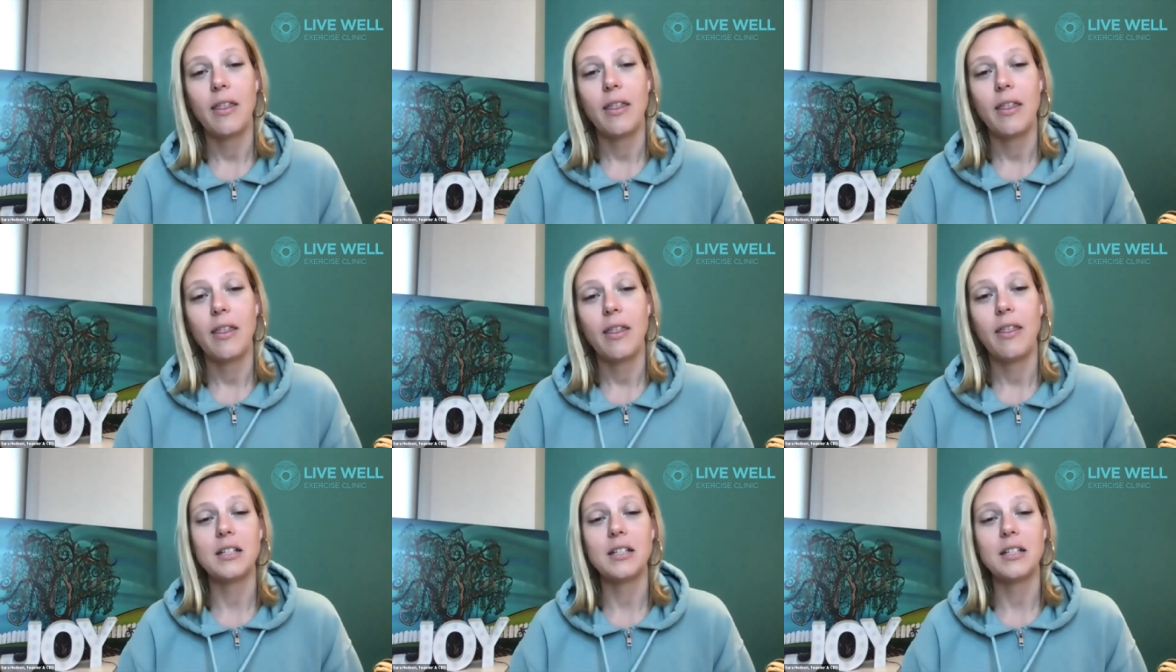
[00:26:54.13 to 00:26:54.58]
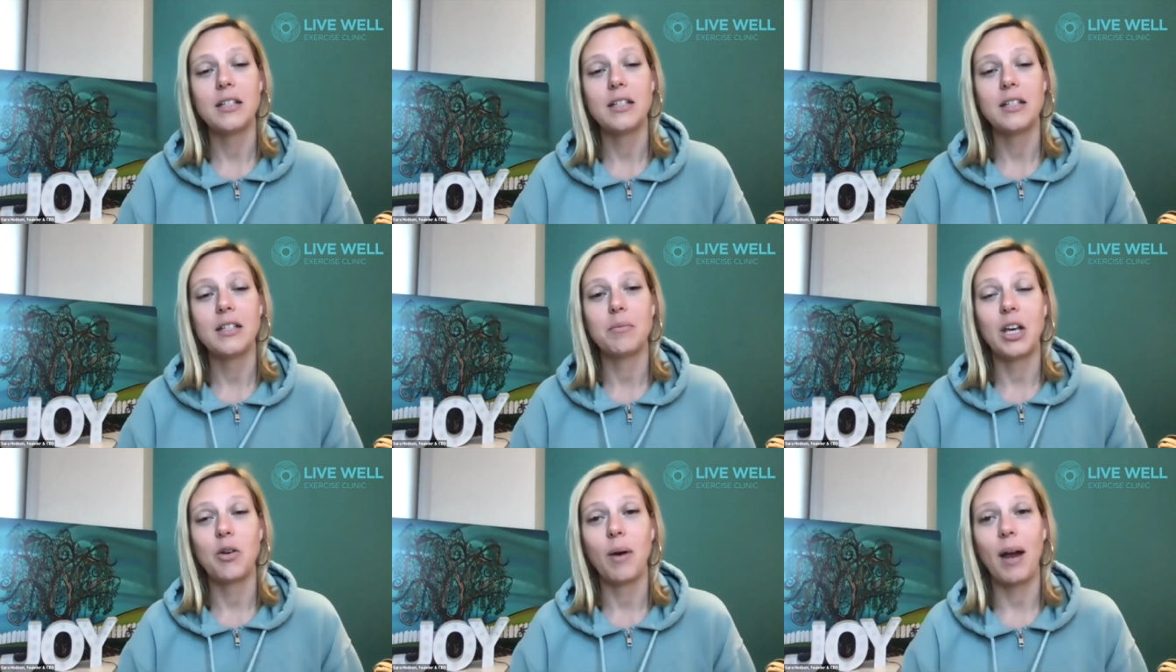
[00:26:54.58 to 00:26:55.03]
that
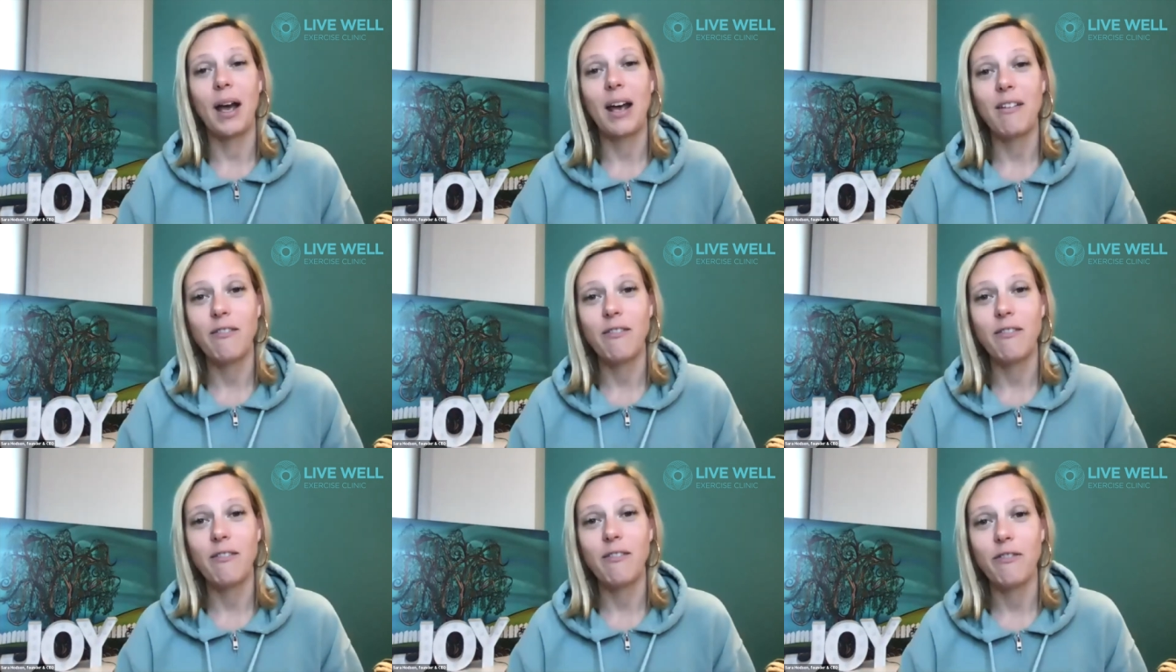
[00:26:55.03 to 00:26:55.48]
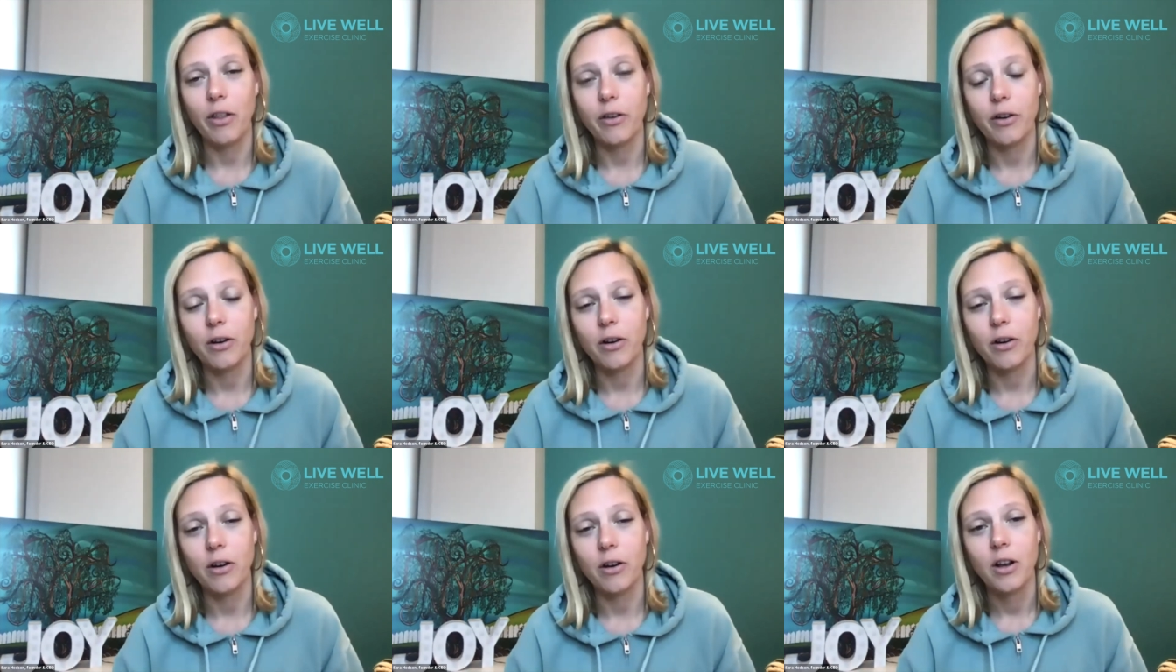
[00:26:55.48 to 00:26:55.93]
my
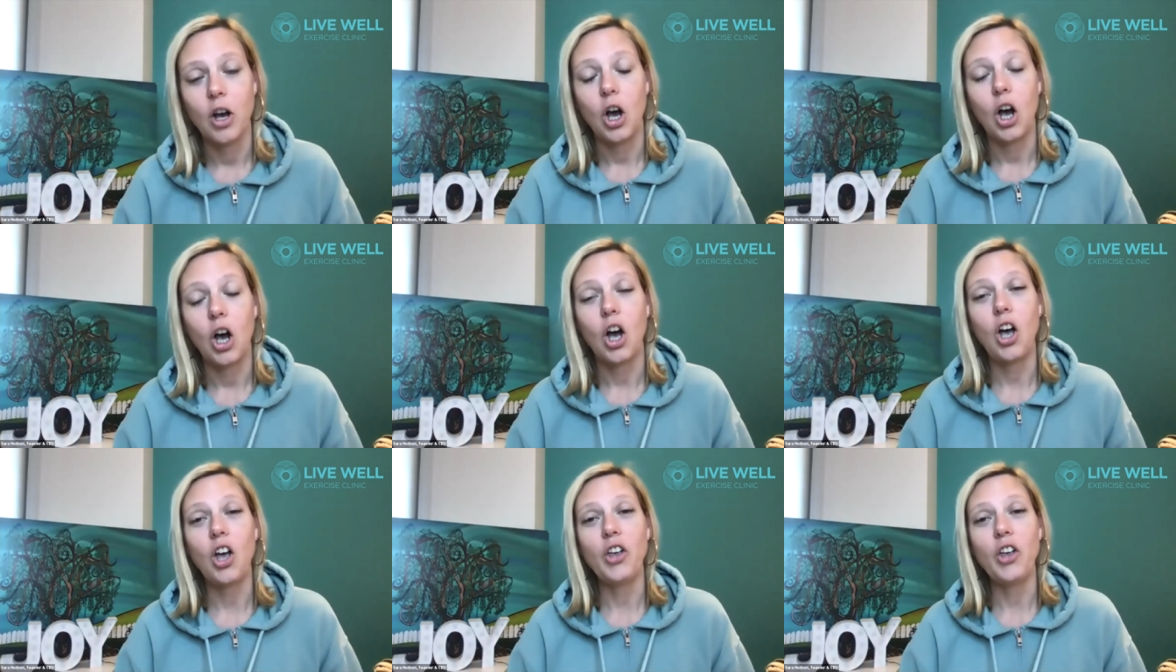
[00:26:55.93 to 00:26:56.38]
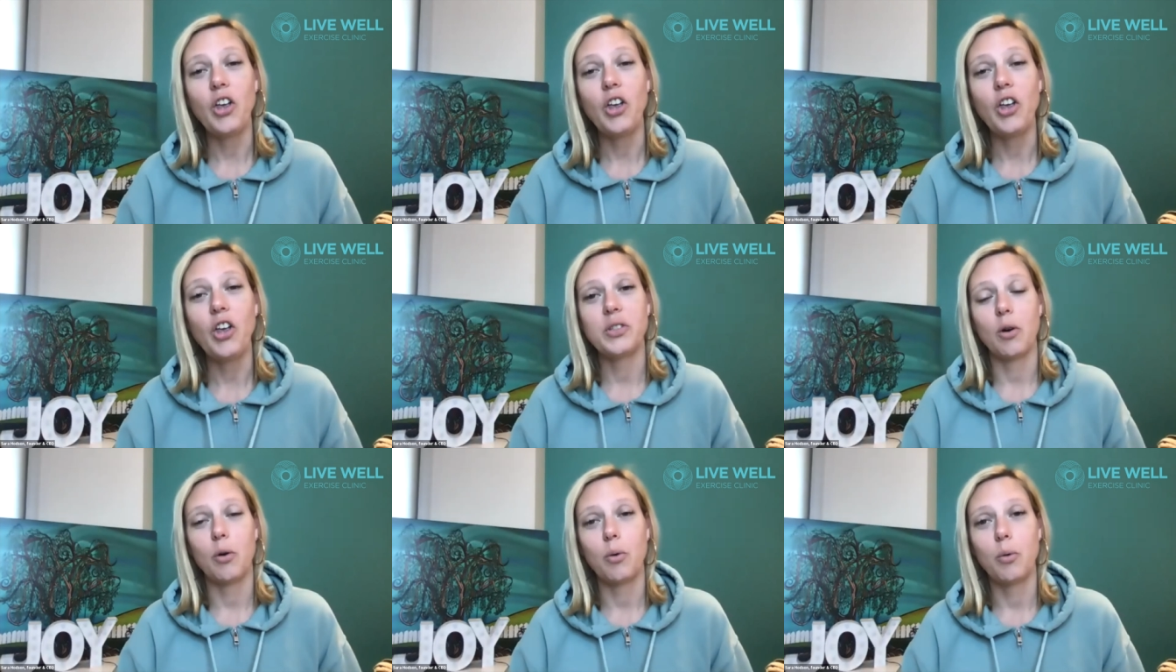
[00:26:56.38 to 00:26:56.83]
grandfather
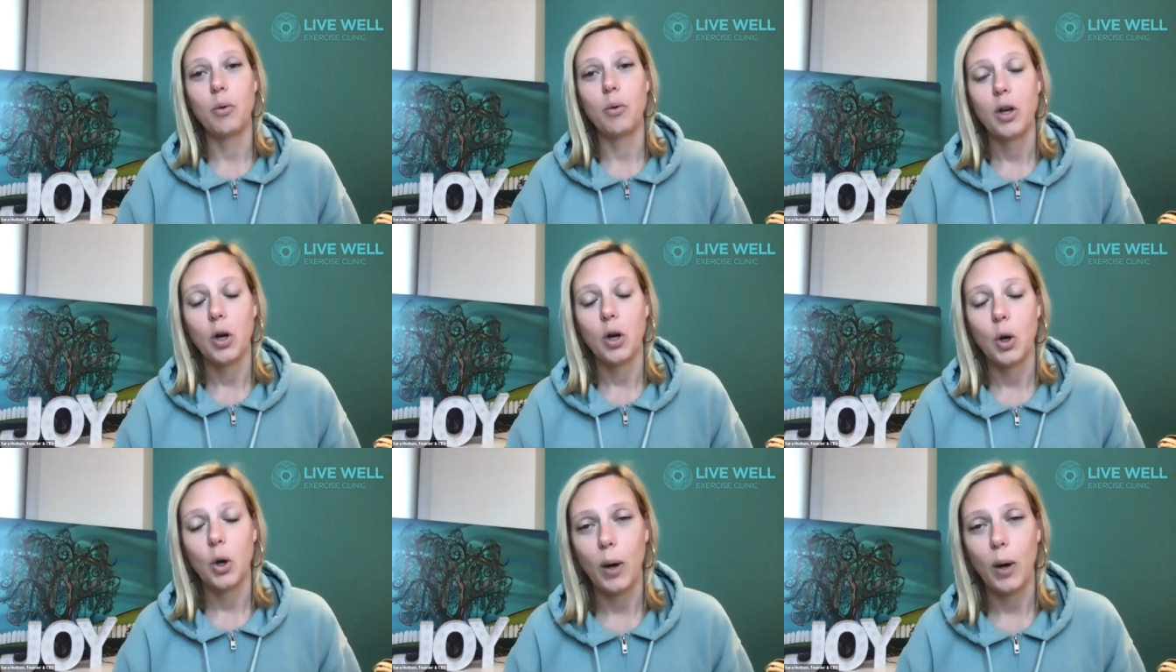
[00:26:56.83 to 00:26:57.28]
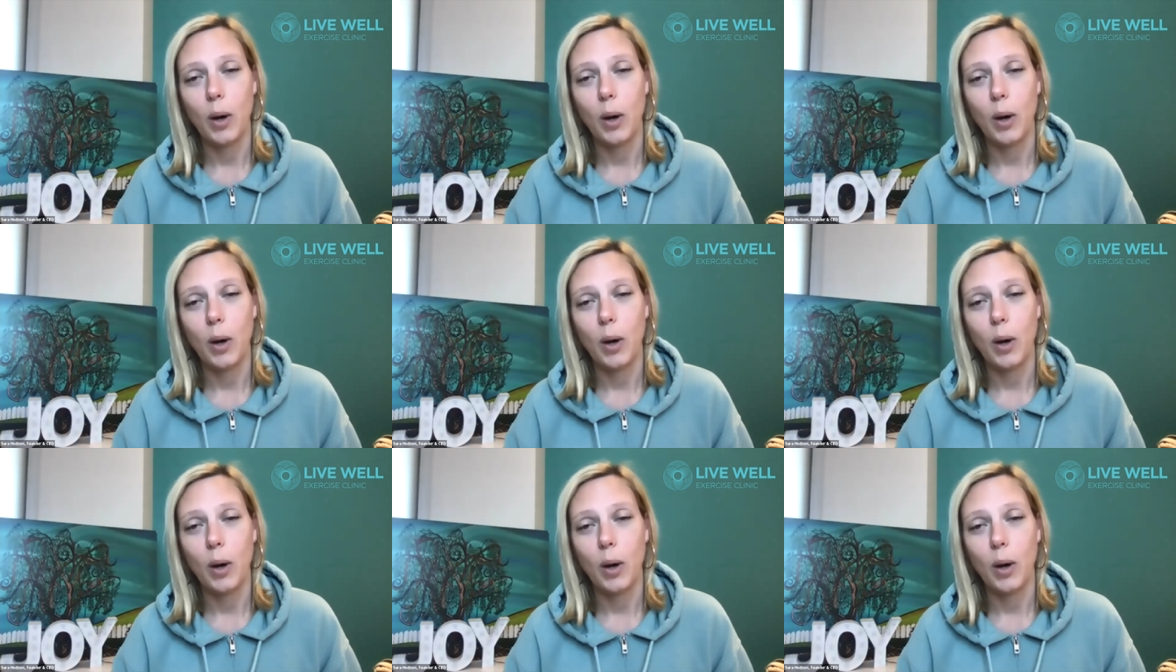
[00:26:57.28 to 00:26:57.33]
also